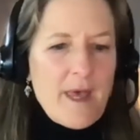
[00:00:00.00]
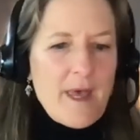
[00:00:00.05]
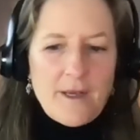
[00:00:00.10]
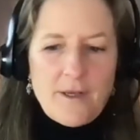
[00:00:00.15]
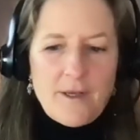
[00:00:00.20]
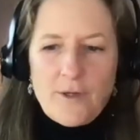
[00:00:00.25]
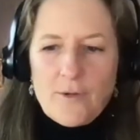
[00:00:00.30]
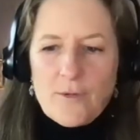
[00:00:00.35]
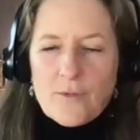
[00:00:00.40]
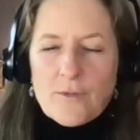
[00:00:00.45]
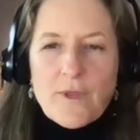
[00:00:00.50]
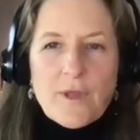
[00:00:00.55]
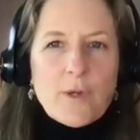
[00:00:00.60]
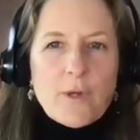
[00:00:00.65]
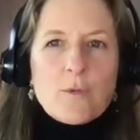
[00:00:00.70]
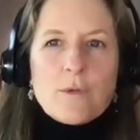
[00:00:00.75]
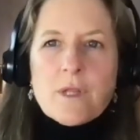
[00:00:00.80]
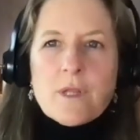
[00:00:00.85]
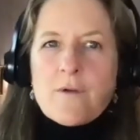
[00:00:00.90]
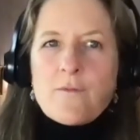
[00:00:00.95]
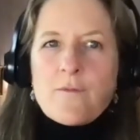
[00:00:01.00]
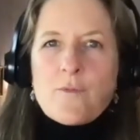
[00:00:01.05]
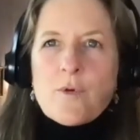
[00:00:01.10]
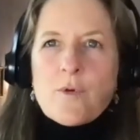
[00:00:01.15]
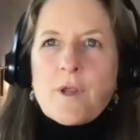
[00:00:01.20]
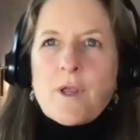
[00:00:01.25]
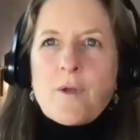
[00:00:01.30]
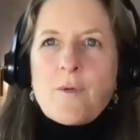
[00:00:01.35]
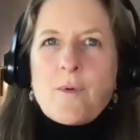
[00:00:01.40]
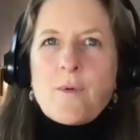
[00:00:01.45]
you love
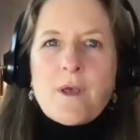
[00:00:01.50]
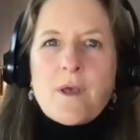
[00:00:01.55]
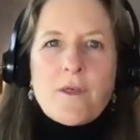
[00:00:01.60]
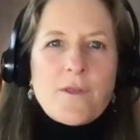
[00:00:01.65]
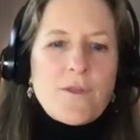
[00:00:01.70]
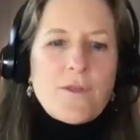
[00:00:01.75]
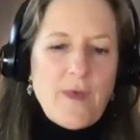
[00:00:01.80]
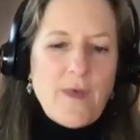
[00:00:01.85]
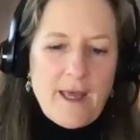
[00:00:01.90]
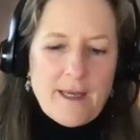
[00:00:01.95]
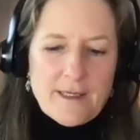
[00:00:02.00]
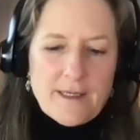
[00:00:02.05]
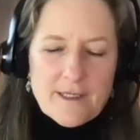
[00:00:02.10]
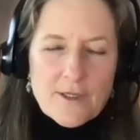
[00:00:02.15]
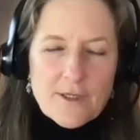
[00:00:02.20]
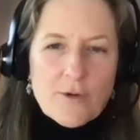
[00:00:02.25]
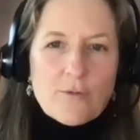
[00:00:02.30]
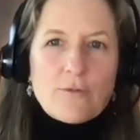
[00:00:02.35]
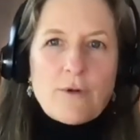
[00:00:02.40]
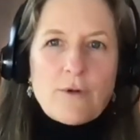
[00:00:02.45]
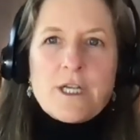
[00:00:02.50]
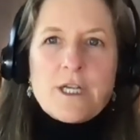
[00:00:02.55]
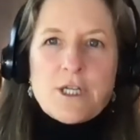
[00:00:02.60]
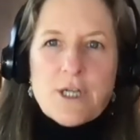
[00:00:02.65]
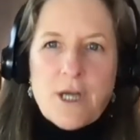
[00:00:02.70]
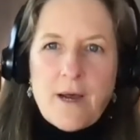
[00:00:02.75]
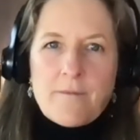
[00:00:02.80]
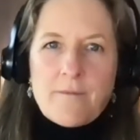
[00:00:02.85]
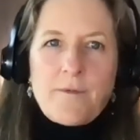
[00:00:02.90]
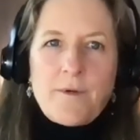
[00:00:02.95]
working with, that does a great
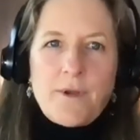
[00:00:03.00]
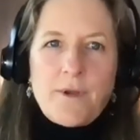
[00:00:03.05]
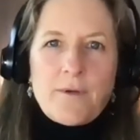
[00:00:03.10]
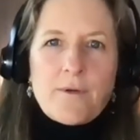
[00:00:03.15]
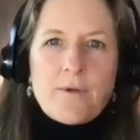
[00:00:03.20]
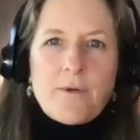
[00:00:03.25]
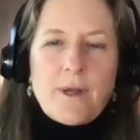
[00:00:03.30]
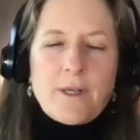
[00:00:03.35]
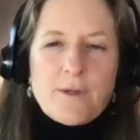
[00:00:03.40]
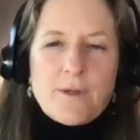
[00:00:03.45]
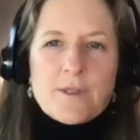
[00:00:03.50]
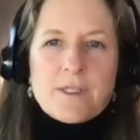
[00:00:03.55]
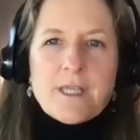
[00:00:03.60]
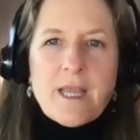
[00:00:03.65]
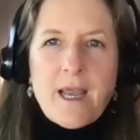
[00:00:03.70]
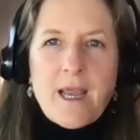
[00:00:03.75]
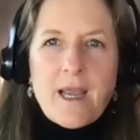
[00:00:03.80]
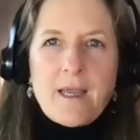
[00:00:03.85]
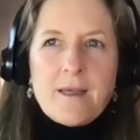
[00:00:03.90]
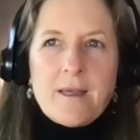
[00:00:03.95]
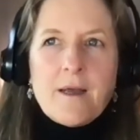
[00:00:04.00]
job for you, and you say,